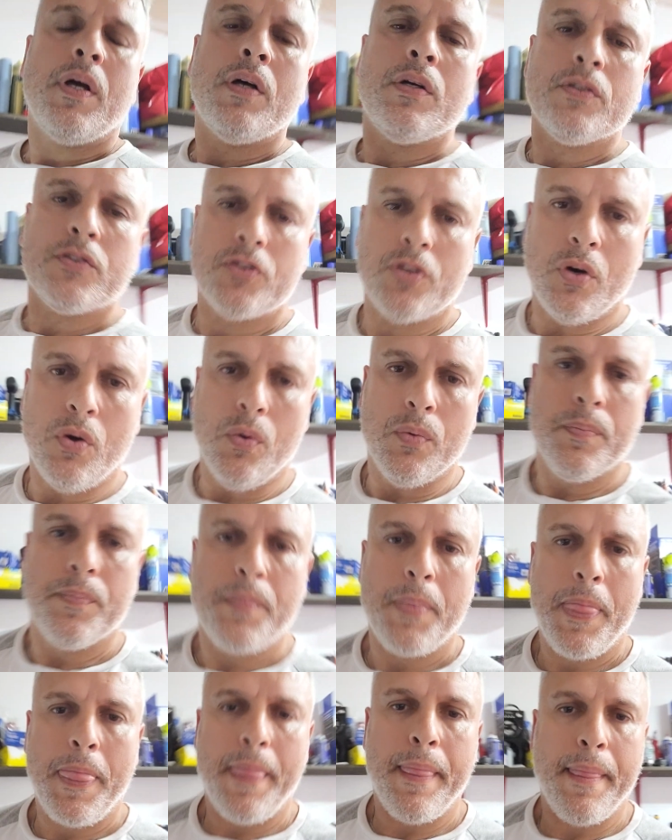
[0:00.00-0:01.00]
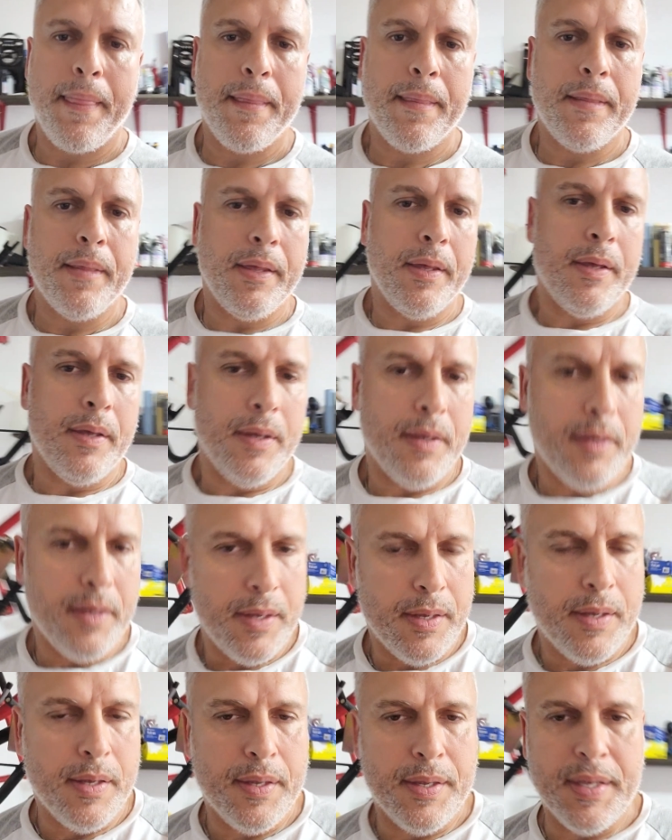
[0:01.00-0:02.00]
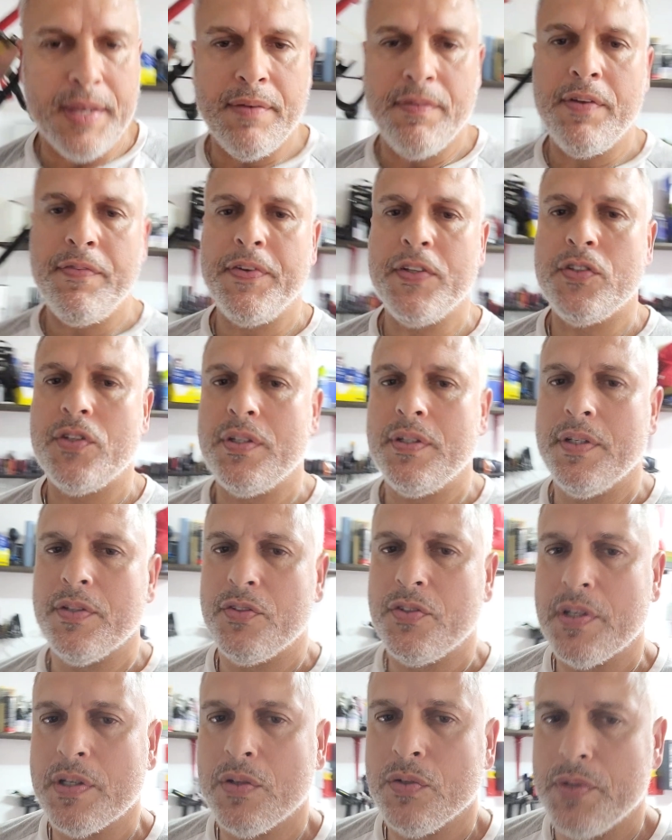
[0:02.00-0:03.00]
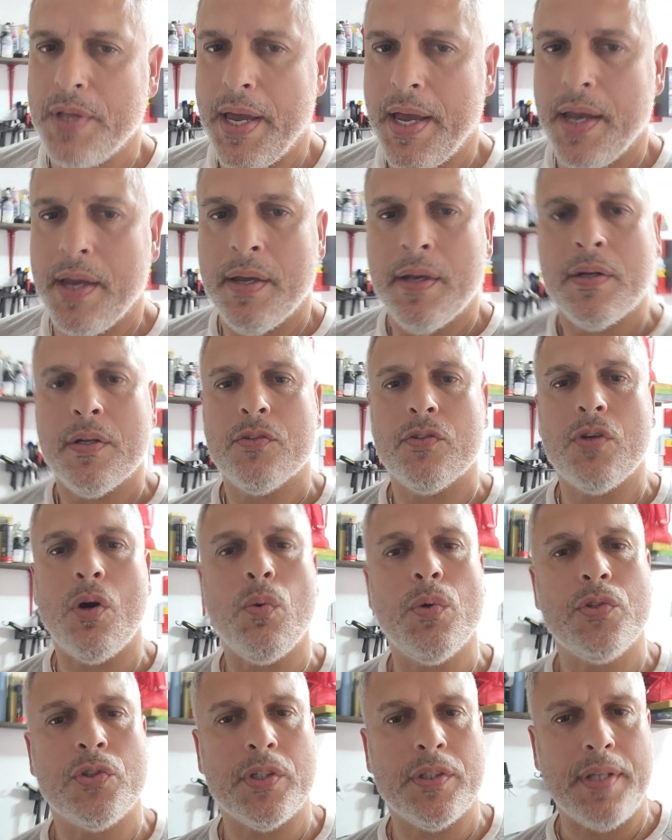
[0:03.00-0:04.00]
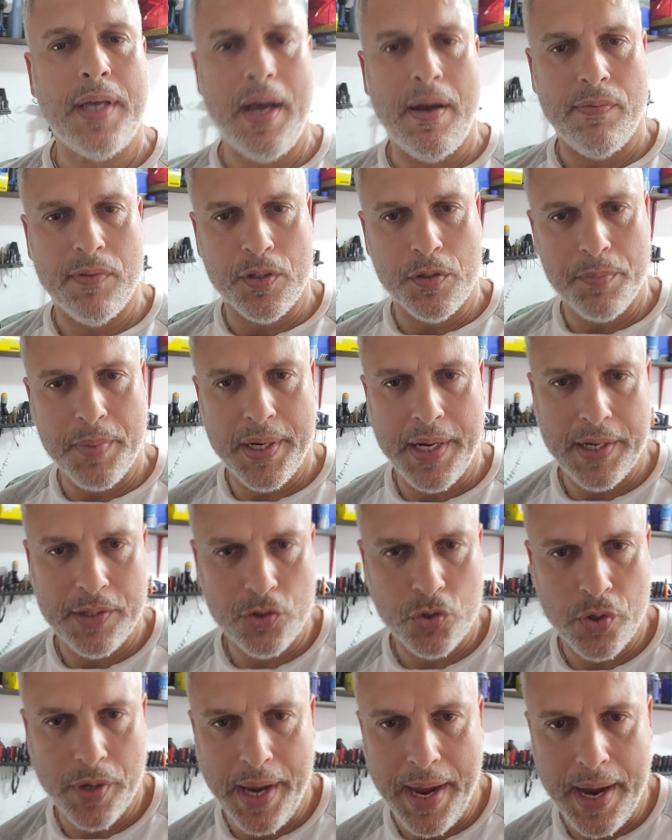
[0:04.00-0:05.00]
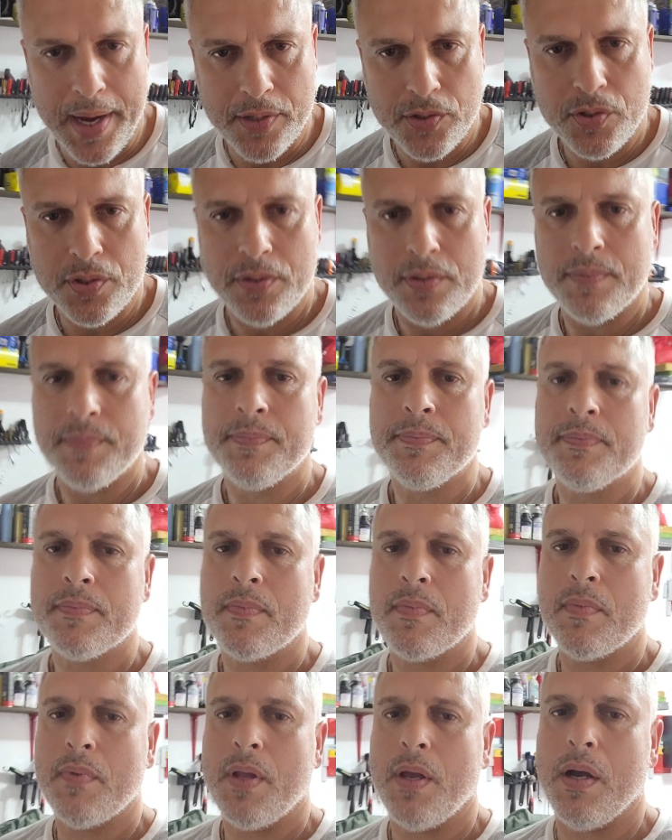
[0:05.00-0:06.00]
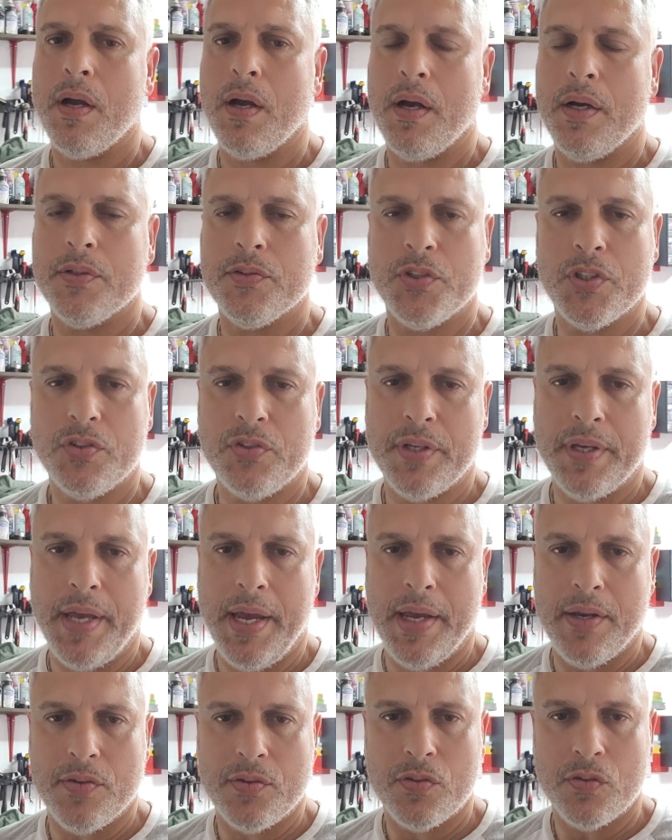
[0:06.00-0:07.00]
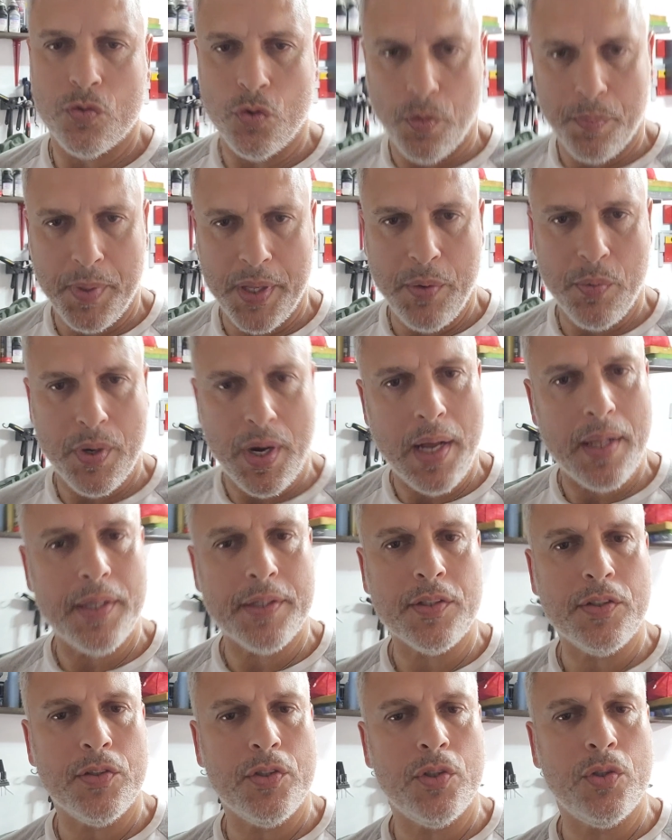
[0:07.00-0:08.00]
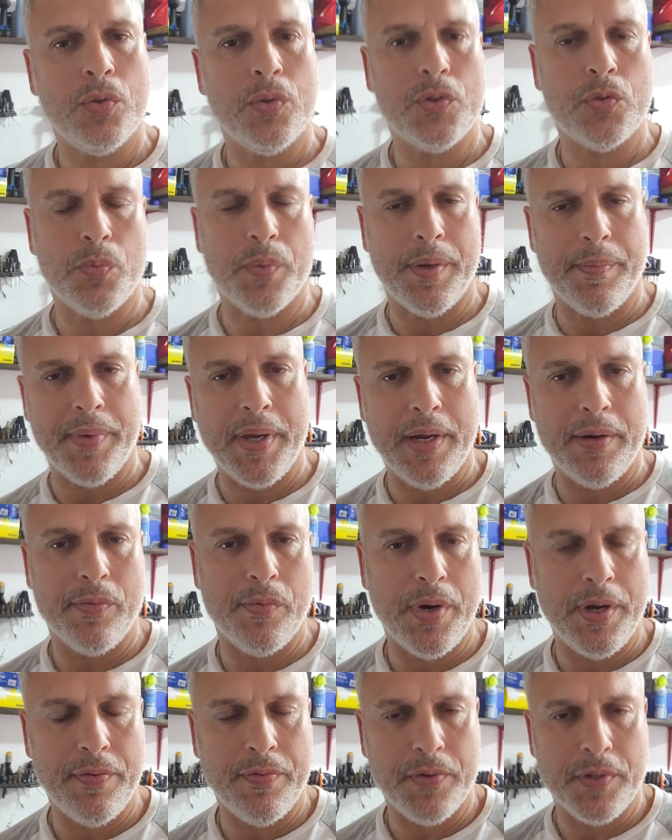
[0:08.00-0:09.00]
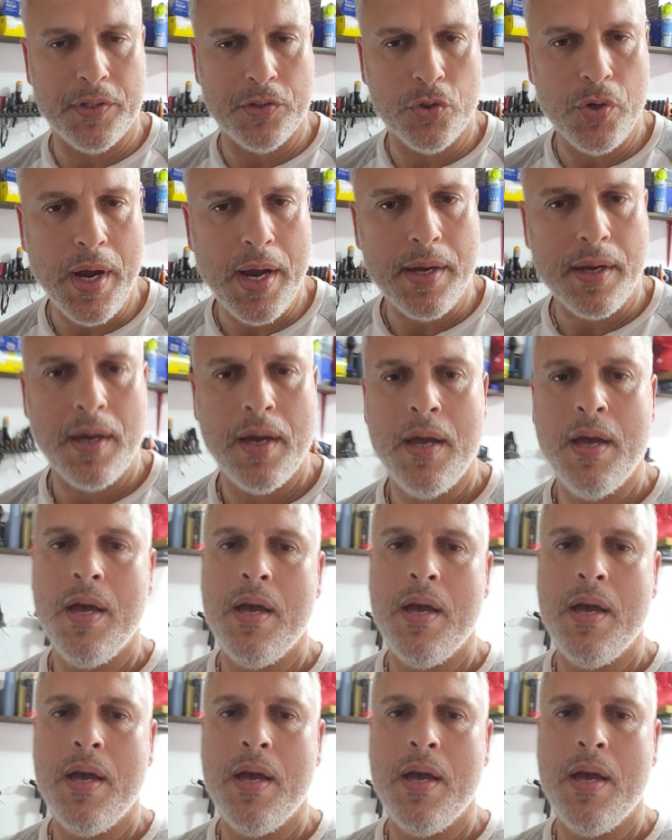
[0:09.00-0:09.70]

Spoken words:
So even if it's in a single day, it's always good to have a little bit of extra gas just in case. Normally what I like to do is when I'm getting ready for the track,